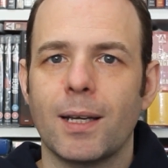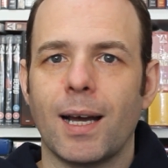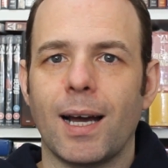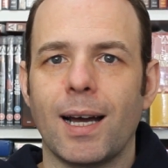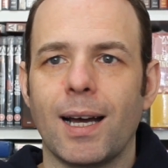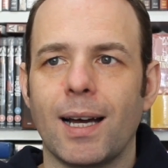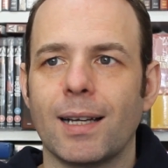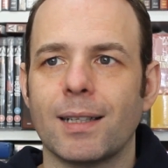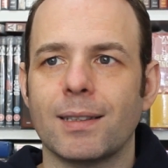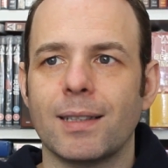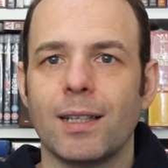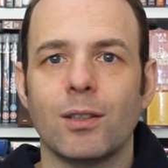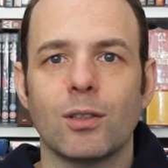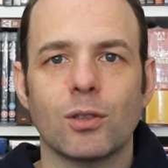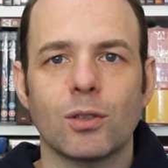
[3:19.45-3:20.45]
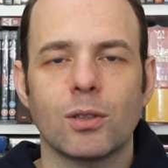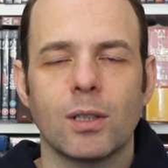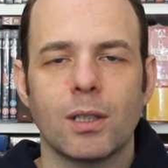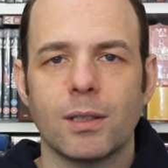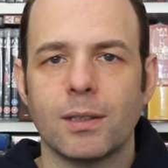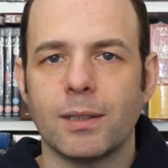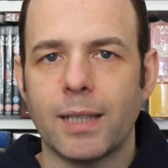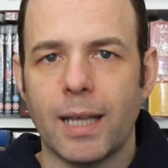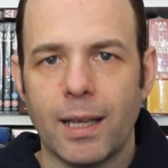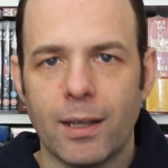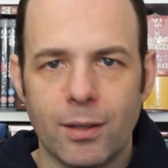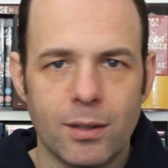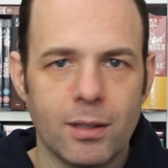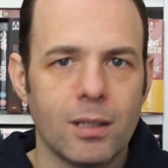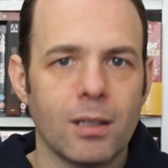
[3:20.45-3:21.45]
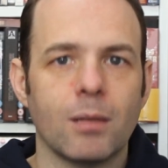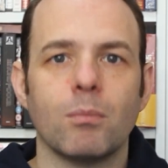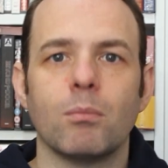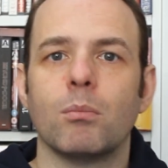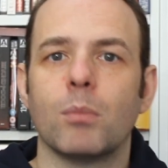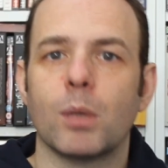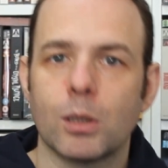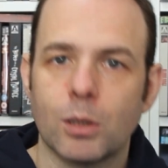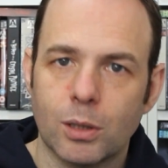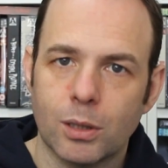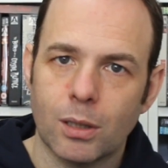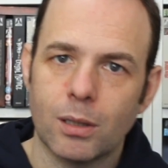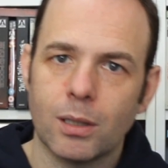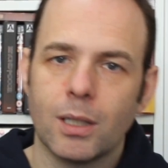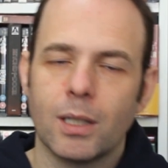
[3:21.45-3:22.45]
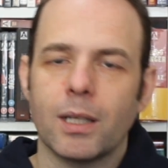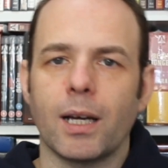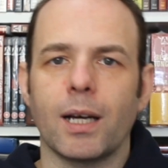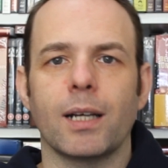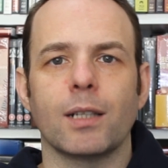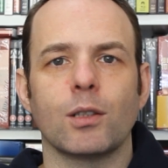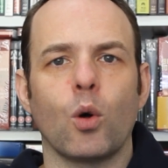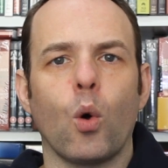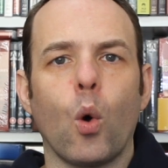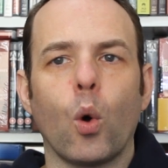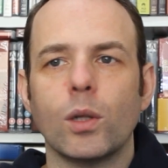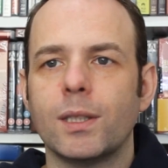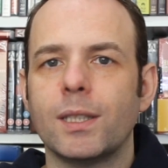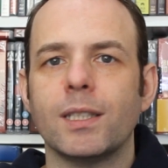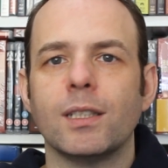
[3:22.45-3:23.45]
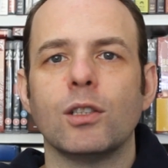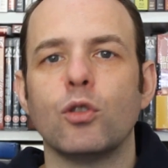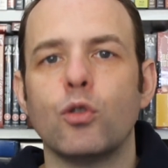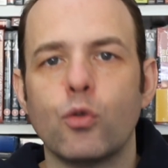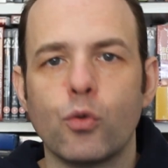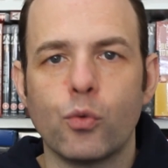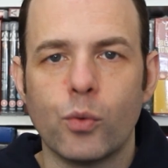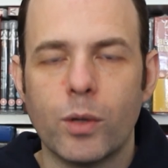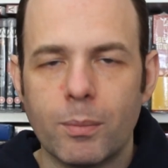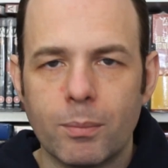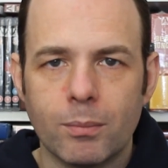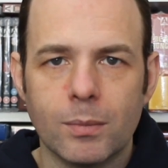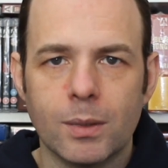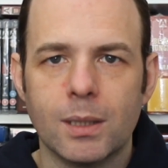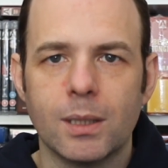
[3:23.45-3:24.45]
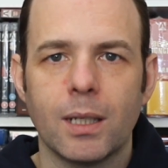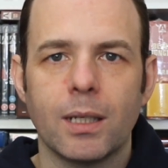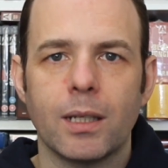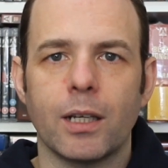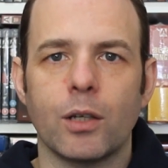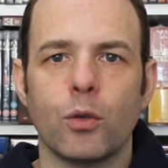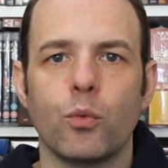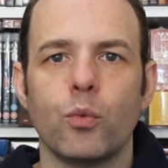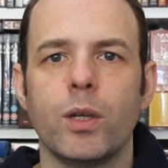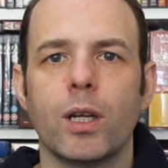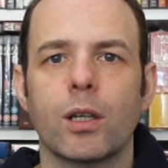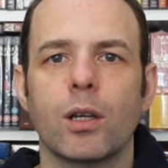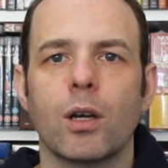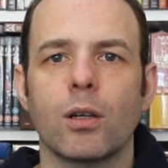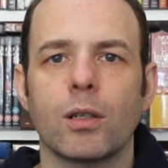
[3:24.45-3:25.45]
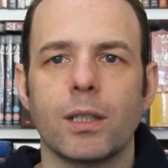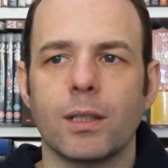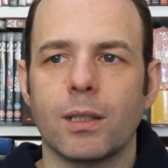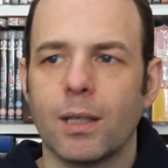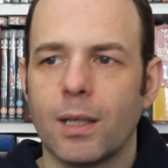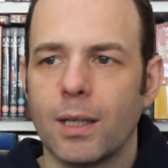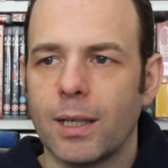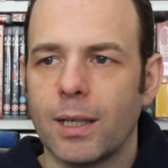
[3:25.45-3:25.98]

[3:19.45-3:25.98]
and then there's death and murder and haunting dreams and reoccurring